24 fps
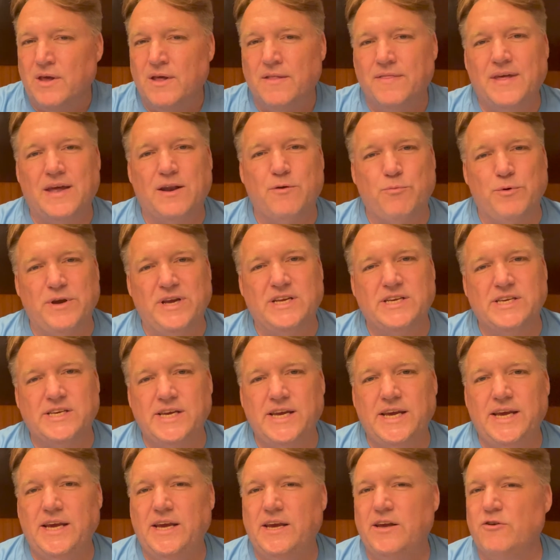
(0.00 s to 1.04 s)
that we
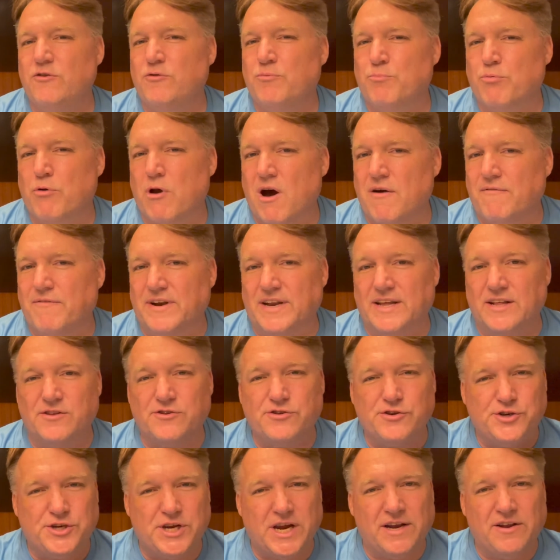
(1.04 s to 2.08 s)
see his
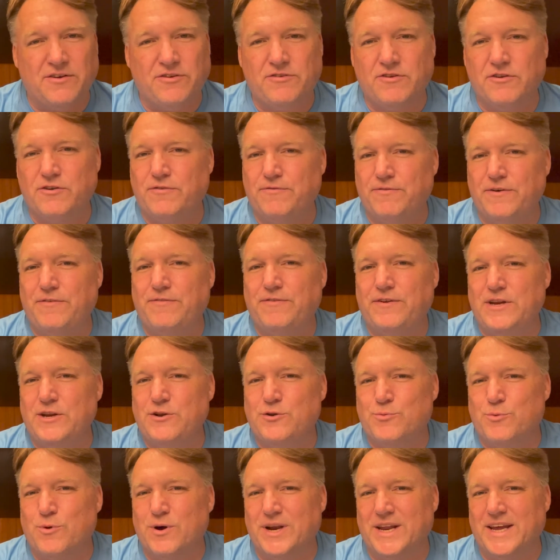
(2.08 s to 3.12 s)
providence, Genesis
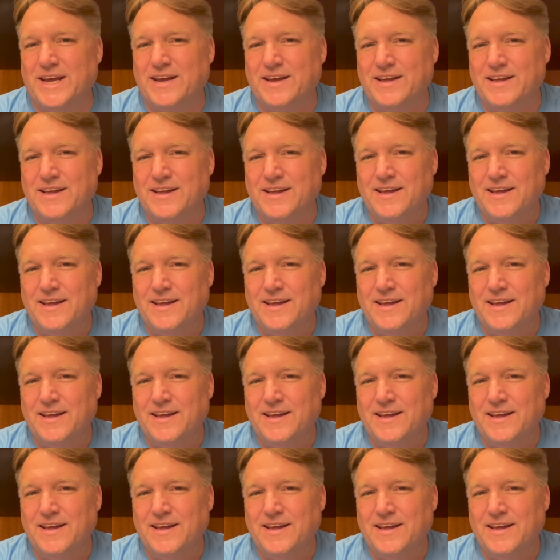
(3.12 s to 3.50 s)
50:20,